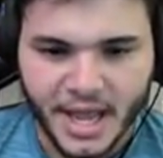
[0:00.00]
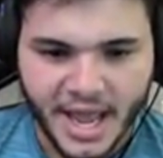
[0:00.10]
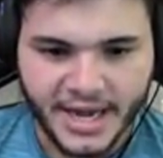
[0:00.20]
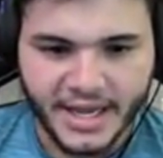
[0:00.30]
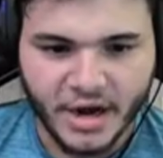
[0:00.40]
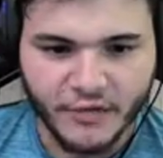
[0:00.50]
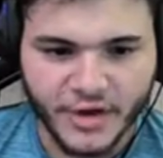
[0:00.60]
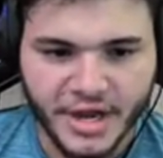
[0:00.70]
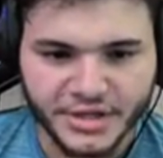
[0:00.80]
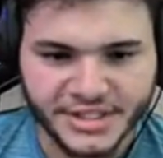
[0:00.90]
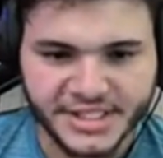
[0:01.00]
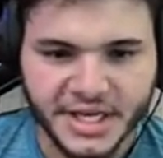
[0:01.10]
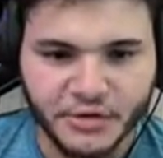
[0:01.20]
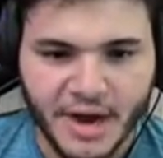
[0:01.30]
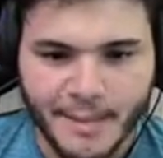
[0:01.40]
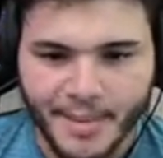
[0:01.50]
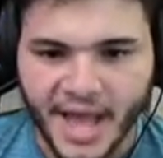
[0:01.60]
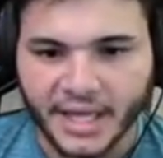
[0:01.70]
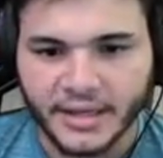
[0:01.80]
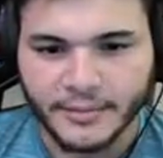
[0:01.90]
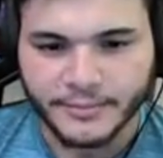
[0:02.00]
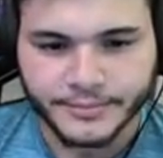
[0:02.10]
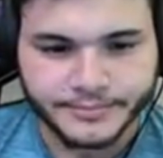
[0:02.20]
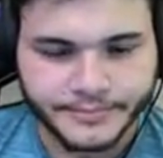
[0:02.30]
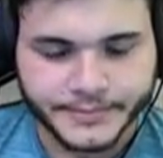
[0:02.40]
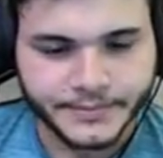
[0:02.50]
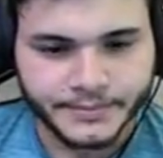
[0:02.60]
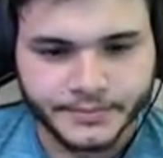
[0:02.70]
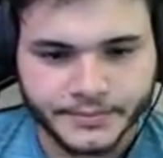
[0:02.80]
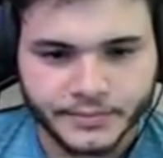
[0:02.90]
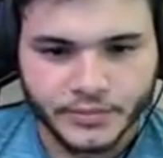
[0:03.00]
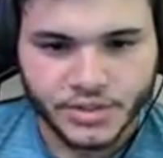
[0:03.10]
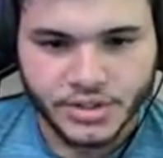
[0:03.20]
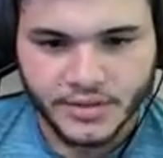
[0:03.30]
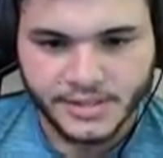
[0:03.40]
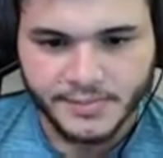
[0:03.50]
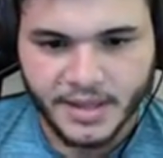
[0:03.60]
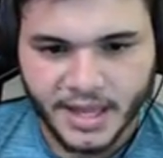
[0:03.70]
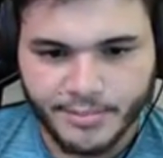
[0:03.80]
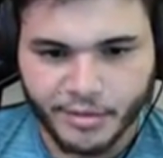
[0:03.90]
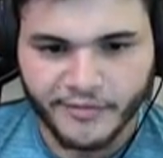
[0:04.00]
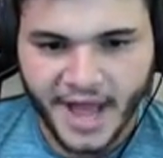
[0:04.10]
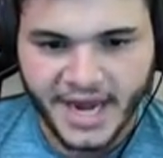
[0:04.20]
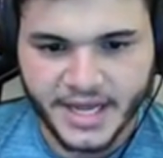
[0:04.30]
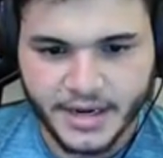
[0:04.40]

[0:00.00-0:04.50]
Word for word: and get over here just to get a grab pack. Shouldn't this be, like, provided?